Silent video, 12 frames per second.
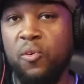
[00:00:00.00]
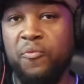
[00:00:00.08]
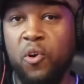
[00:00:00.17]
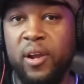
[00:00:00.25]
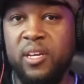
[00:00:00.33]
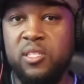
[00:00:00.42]

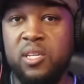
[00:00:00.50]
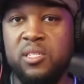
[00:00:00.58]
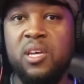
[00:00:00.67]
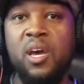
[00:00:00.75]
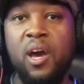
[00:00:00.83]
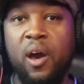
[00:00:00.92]
for instance,
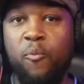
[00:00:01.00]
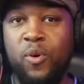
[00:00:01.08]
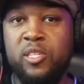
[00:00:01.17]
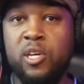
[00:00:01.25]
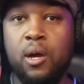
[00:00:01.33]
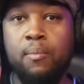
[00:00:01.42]
if we
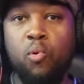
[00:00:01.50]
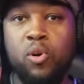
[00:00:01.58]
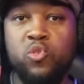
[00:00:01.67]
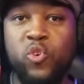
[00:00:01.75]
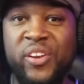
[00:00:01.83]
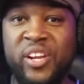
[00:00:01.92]
took a more
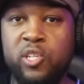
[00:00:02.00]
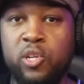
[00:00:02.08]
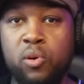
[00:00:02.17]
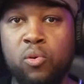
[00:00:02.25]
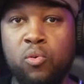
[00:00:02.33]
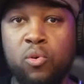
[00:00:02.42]

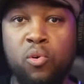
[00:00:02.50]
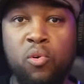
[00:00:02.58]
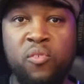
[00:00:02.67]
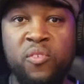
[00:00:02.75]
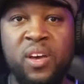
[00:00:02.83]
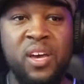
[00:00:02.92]
traditional
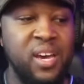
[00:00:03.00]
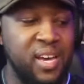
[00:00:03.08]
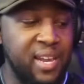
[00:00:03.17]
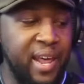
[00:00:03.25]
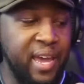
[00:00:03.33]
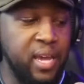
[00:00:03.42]
groove,
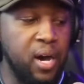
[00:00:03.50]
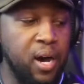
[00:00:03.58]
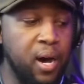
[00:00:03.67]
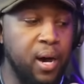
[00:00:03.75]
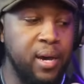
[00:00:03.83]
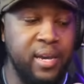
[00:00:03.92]
like
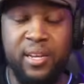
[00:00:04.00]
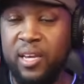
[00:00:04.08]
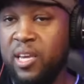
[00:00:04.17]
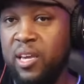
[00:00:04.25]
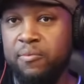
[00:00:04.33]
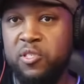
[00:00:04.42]
in the
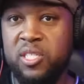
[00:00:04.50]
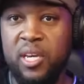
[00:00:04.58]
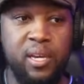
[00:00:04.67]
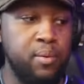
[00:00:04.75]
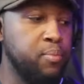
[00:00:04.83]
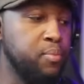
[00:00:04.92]
key of C,